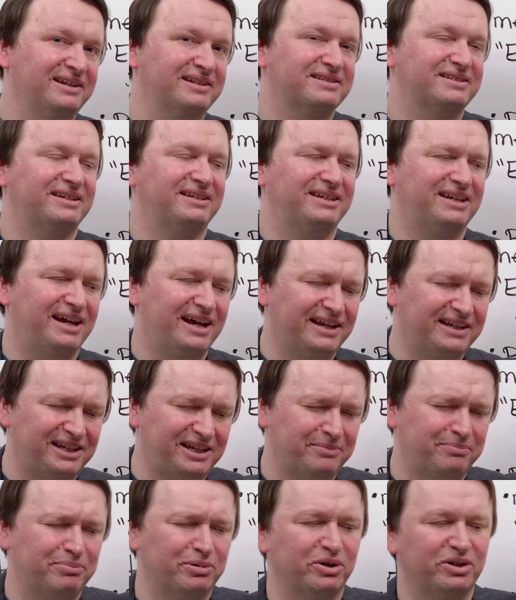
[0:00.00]
It's like, yeah, I
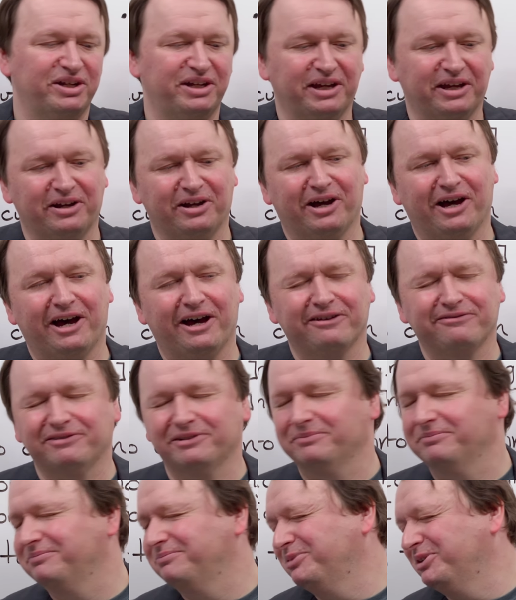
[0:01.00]
keep putting it off
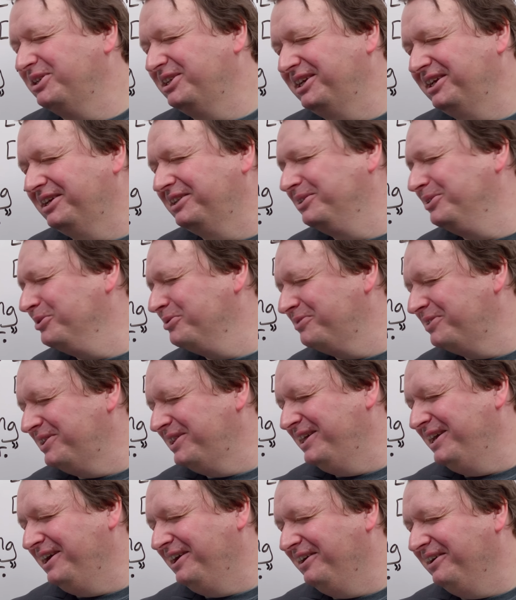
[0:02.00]
and putting it over
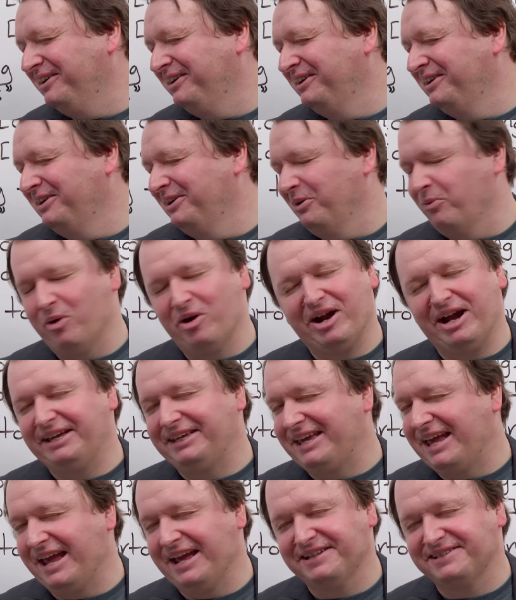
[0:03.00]
there where I
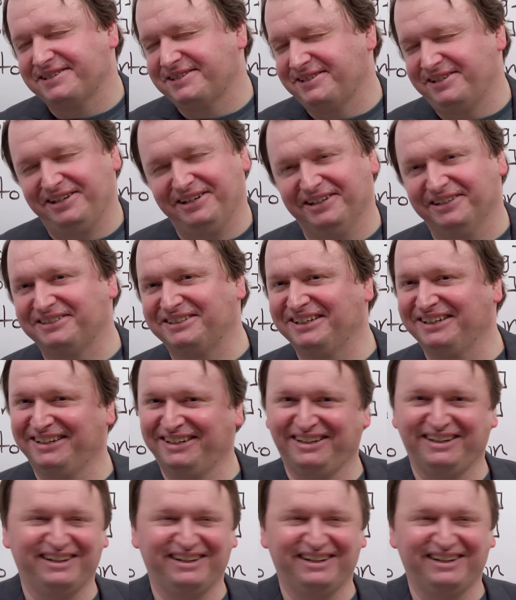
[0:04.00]
can't see it.